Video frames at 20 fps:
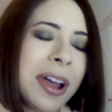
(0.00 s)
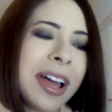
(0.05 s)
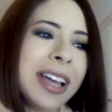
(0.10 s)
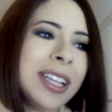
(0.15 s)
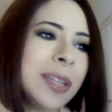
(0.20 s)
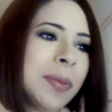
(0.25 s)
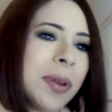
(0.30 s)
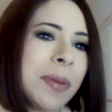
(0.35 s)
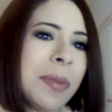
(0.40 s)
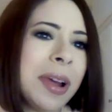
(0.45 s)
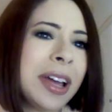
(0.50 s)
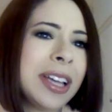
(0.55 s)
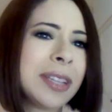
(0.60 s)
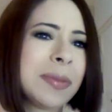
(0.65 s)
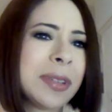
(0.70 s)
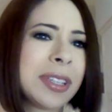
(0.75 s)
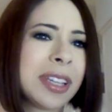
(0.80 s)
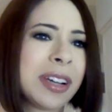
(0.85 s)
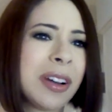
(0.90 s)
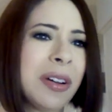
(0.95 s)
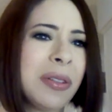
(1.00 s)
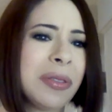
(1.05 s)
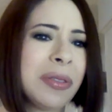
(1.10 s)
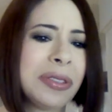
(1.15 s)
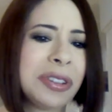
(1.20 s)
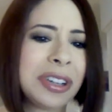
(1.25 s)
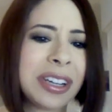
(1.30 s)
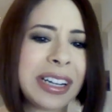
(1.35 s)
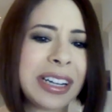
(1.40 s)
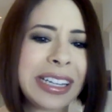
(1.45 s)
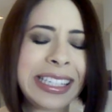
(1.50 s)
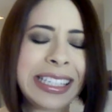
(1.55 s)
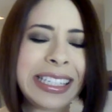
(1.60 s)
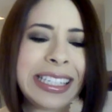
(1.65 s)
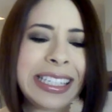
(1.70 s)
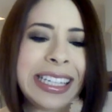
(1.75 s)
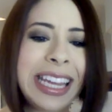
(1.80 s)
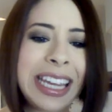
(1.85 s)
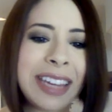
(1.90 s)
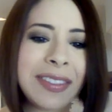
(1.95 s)
husband, and my husband's like, oh, those are gonna
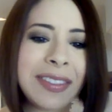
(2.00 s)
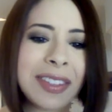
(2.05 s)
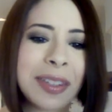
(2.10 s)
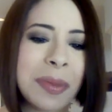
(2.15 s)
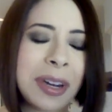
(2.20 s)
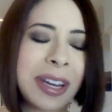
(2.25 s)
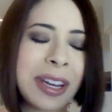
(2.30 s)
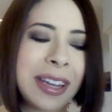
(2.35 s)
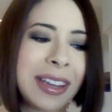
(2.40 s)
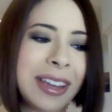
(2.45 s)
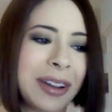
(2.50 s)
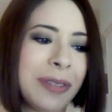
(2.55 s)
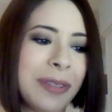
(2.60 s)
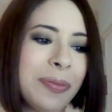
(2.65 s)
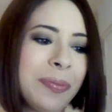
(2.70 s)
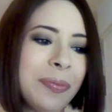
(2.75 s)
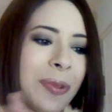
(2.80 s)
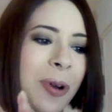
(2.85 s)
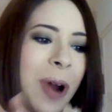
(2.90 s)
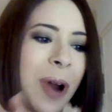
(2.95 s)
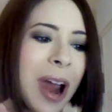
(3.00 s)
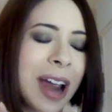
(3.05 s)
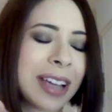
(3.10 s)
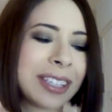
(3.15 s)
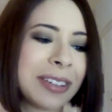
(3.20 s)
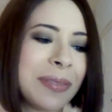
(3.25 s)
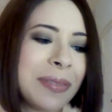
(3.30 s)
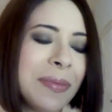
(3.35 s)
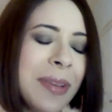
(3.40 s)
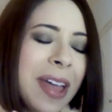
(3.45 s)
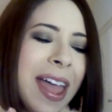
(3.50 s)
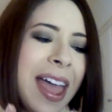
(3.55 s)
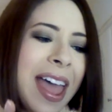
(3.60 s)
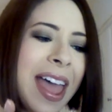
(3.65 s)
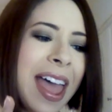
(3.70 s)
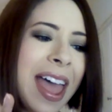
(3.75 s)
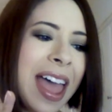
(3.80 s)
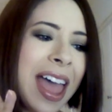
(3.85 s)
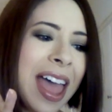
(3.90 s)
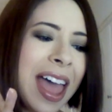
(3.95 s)
stink if somebody, you know, cracks them.
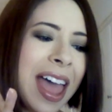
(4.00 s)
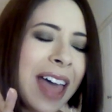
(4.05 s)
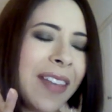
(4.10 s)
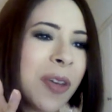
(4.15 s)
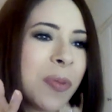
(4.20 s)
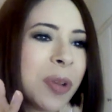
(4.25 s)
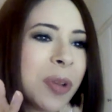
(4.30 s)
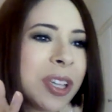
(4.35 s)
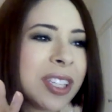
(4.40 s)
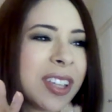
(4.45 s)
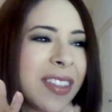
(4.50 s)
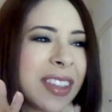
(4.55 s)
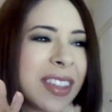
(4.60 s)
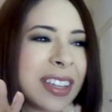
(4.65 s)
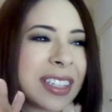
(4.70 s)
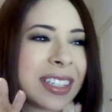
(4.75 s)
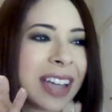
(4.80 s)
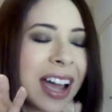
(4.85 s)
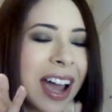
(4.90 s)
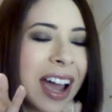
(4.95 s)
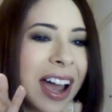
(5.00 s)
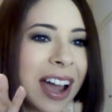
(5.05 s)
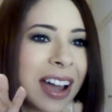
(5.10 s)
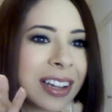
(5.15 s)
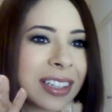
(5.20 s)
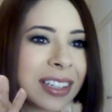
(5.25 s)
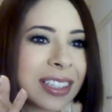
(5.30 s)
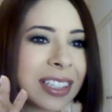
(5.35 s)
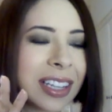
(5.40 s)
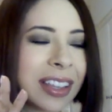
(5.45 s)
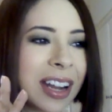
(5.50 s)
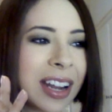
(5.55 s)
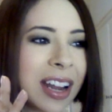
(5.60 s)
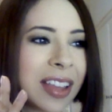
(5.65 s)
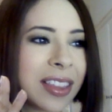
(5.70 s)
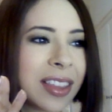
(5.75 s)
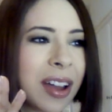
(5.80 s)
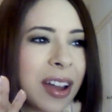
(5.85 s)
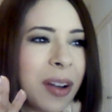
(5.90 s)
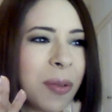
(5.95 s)
And then we saw the ducks, and then
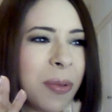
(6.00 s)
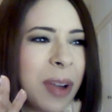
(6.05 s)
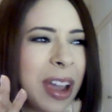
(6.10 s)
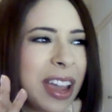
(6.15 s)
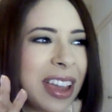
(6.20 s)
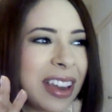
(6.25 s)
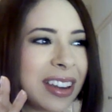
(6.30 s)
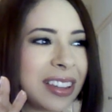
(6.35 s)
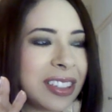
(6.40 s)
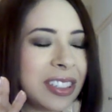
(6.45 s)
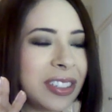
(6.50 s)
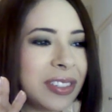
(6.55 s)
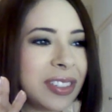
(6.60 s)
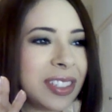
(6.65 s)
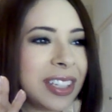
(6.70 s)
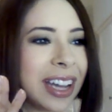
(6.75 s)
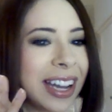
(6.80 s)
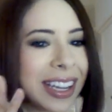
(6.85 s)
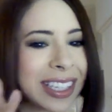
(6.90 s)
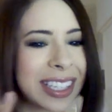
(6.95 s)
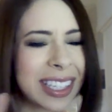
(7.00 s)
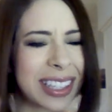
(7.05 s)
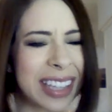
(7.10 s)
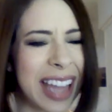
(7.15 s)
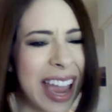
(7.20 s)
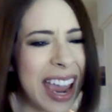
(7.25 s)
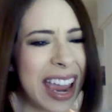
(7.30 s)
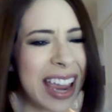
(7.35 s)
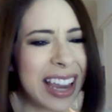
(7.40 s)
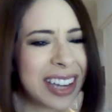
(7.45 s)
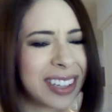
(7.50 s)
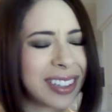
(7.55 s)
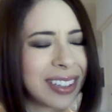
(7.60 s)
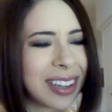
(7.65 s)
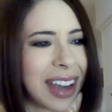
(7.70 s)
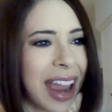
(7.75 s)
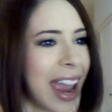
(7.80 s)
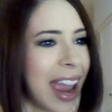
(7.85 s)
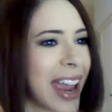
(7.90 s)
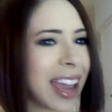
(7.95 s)
I thought, wait, do ducks lay
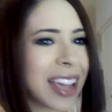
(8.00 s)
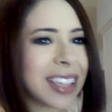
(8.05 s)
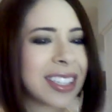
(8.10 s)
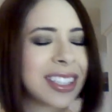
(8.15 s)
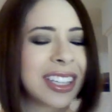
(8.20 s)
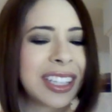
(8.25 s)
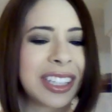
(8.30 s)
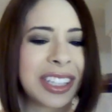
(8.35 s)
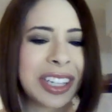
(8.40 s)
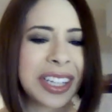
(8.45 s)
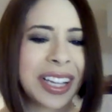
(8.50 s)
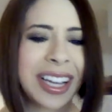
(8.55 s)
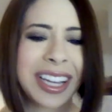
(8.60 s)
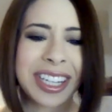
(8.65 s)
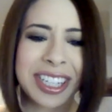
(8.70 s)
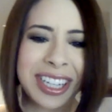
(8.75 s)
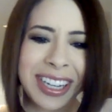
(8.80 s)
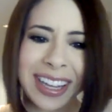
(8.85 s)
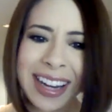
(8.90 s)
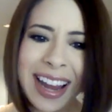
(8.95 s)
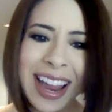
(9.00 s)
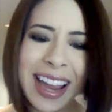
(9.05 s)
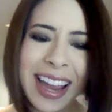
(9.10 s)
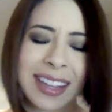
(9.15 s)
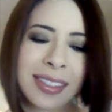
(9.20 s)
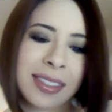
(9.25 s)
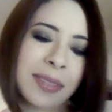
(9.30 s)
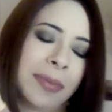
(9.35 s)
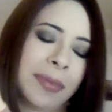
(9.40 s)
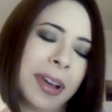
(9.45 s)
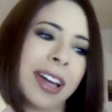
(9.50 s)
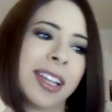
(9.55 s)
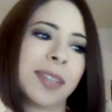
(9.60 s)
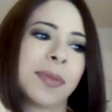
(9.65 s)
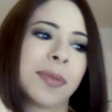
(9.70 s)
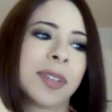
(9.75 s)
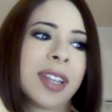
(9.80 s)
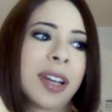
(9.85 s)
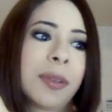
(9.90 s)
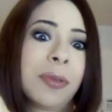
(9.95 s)
eggs that look like chicken eggs? And my
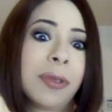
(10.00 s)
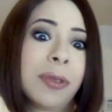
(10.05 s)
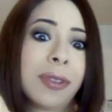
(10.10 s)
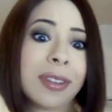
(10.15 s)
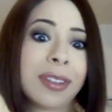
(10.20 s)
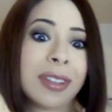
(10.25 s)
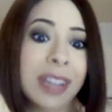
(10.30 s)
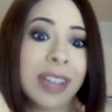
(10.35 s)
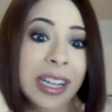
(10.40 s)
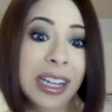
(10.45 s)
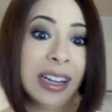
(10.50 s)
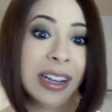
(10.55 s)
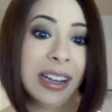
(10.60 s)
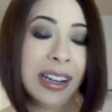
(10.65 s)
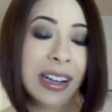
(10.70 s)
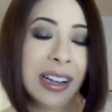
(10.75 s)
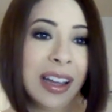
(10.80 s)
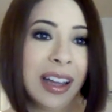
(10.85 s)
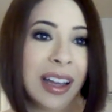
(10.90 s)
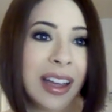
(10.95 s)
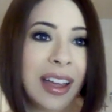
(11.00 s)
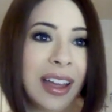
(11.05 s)
husband's like, well, duh.